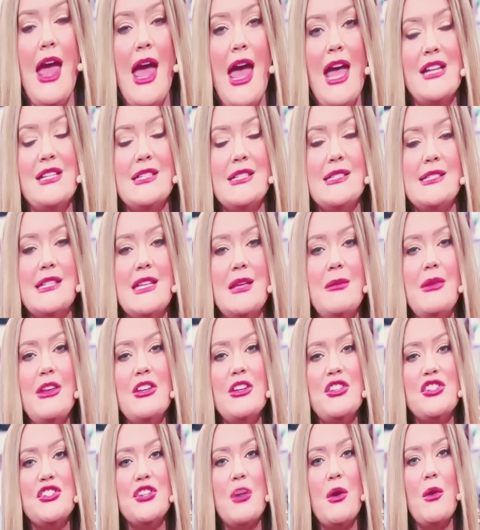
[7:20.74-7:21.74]
and see me
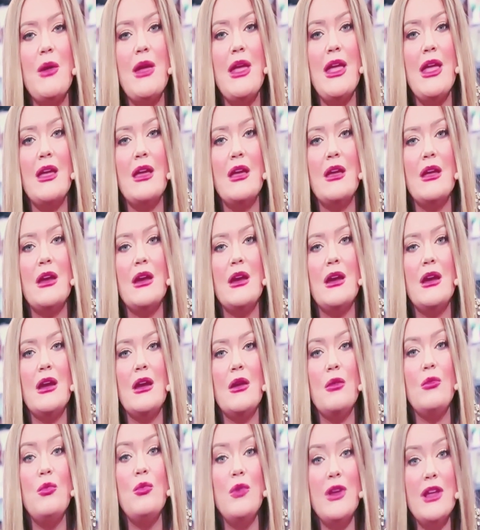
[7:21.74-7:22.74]
showing
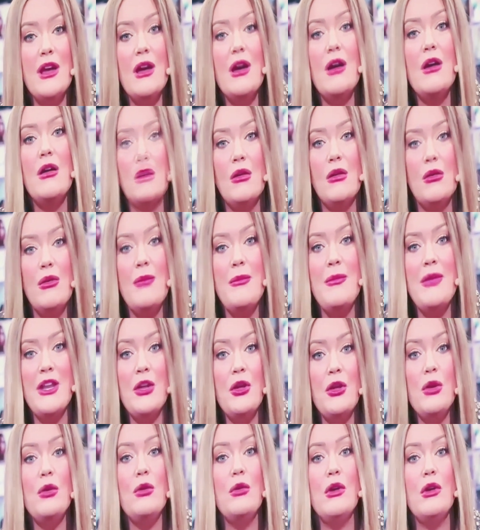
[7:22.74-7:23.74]
real women
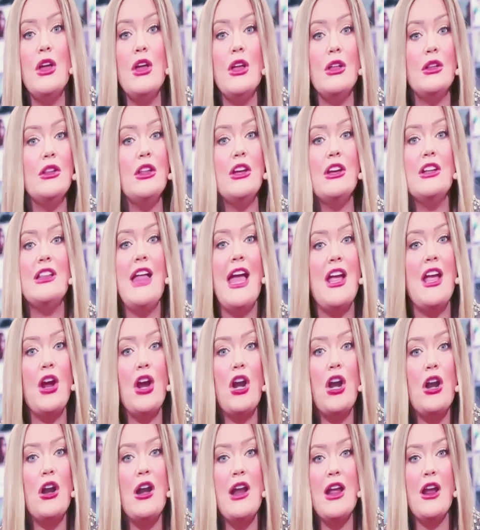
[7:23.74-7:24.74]
who look like
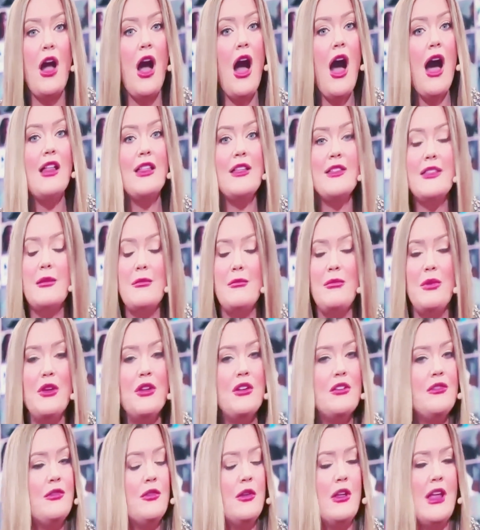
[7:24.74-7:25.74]
her and calling them
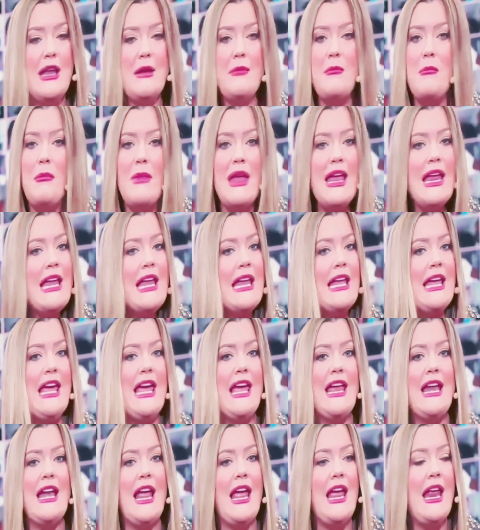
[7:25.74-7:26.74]
beautiful and meaning
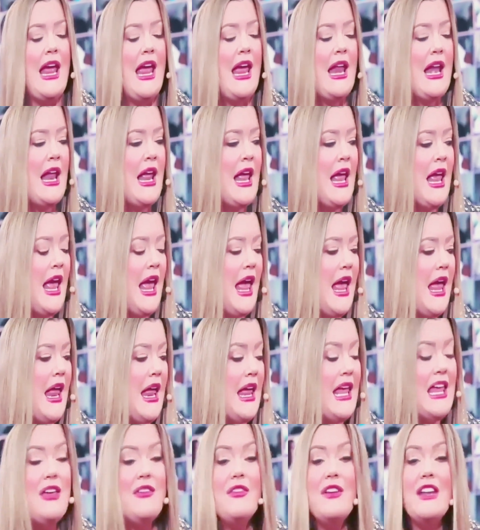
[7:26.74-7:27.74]
it. And
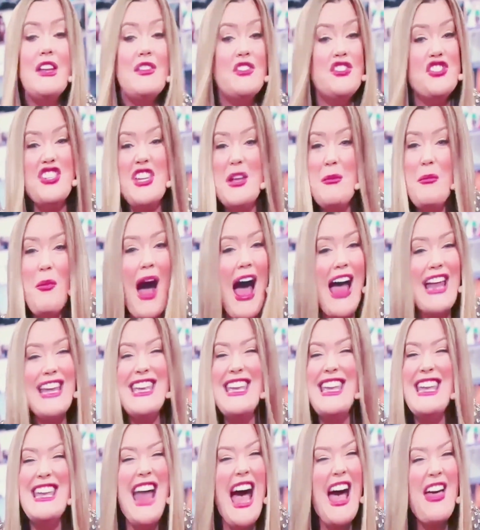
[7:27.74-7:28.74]
even if she
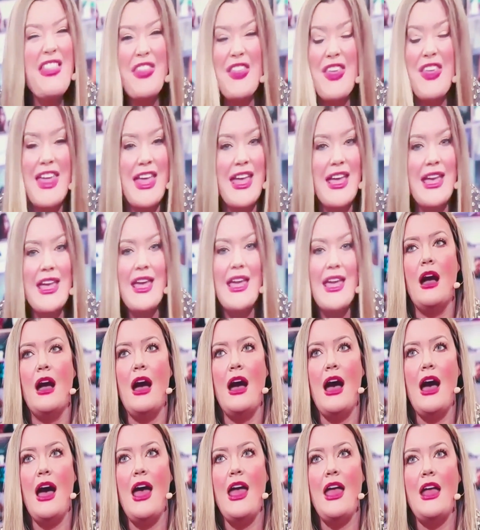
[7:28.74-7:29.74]
bought nothing,
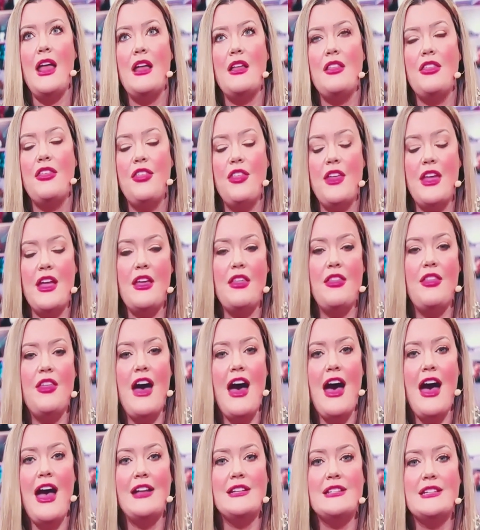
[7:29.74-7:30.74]
I think
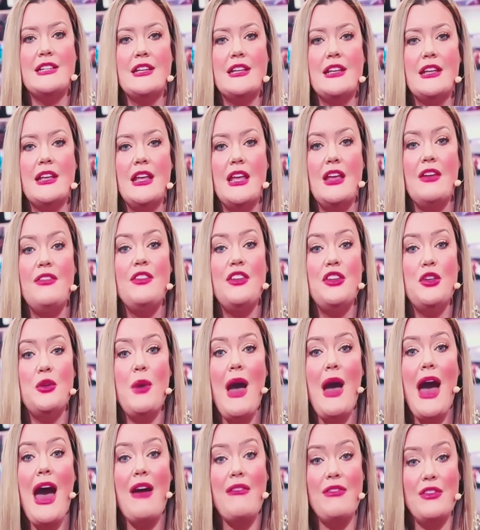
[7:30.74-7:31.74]
that if you
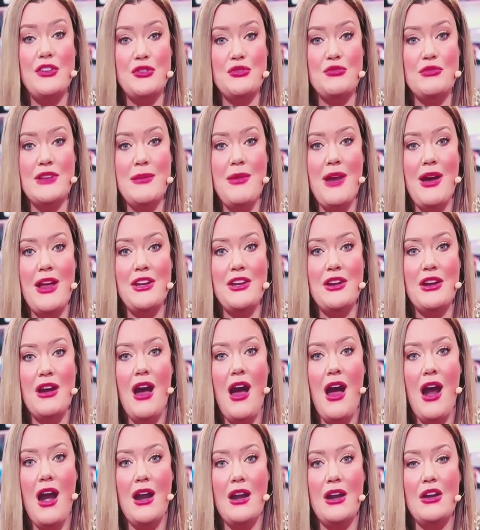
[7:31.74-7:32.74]
have a dream on your
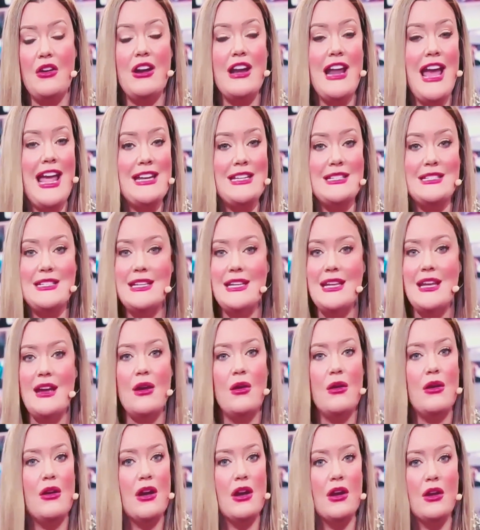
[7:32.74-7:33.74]
heart or an
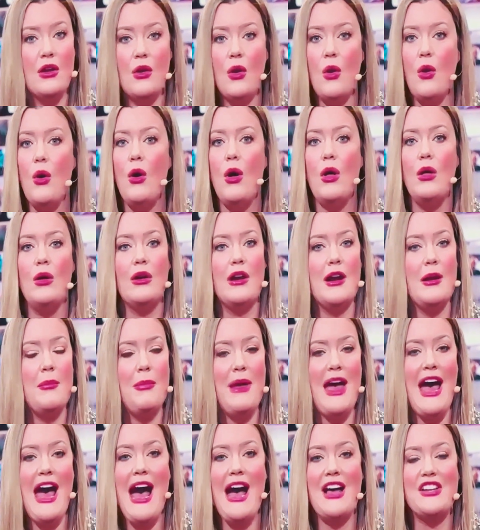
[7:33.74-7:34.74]
idea or a goal or
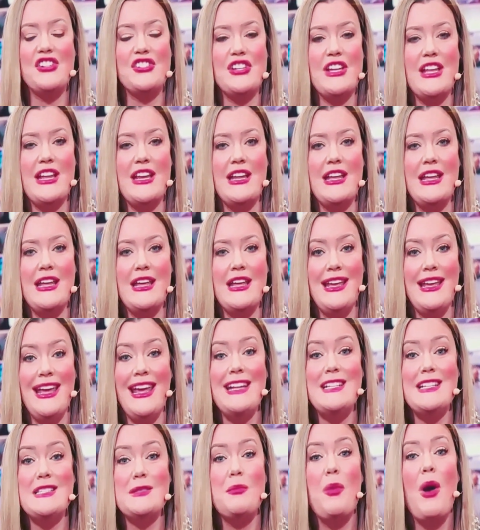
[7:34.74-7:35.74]
a passion,
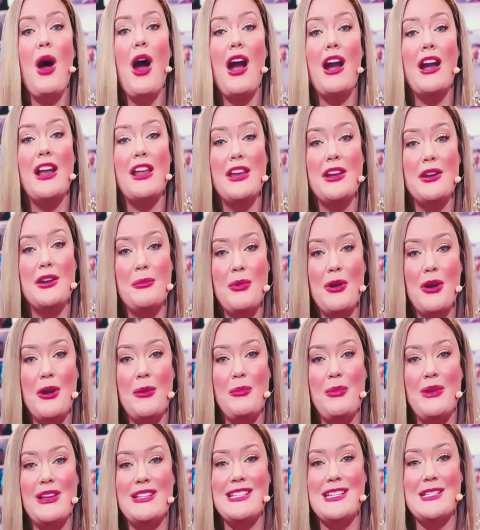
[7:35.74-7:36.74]
it's part of your
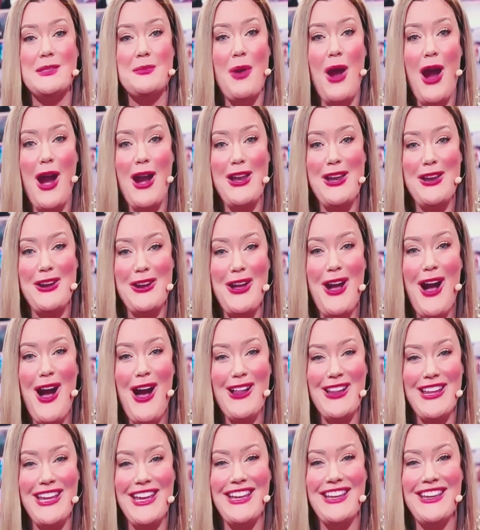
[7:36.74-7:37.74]
purpose, it's part of your
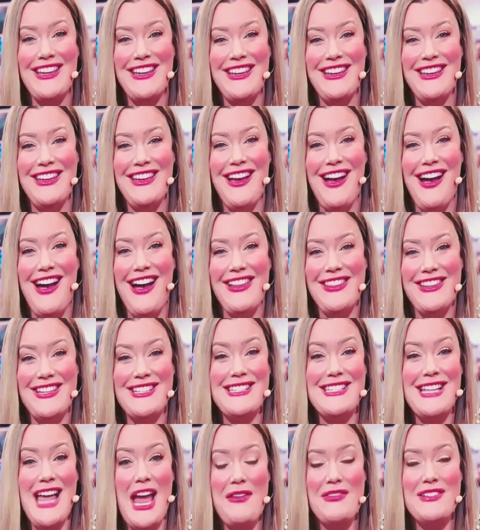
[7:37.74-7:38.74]
calling on
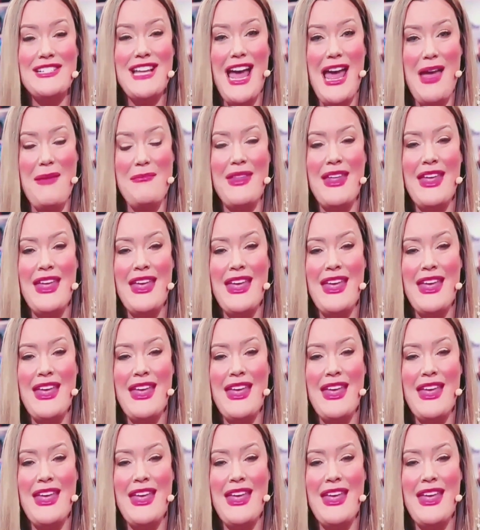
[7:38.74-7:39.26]
this lifetime.